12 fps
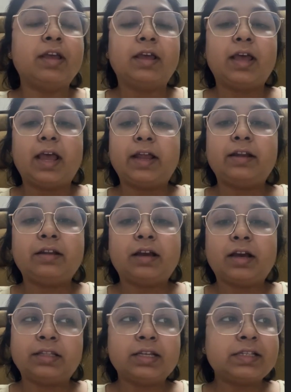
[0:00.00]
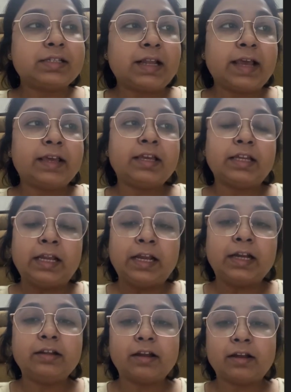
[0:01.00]
and others like
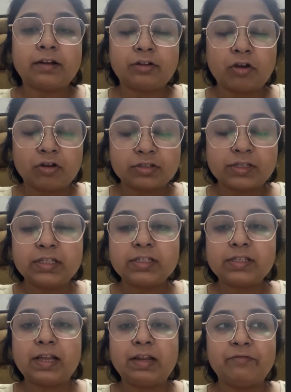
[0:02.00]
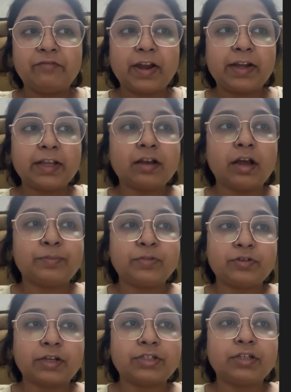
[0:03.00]
inhaled toxins, lymphatic
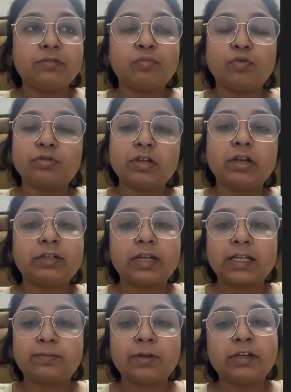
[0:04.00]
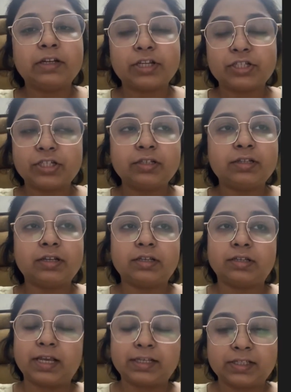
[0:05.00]
obstruction, post lung transplantation,
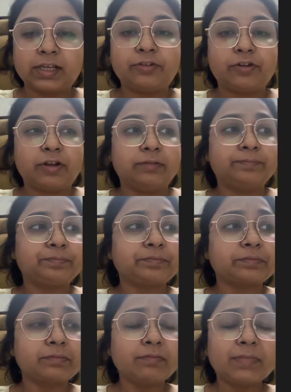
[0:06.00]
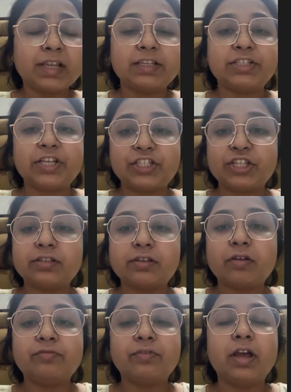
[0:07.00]
etc. Stages
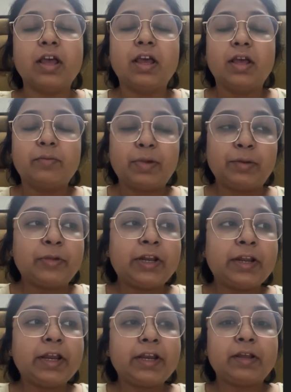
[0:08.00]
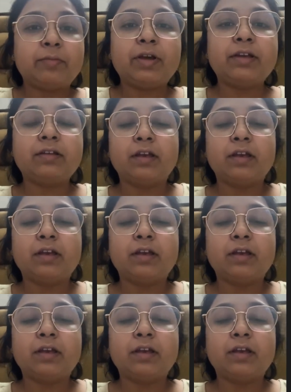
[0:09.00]
of pulmonary edema,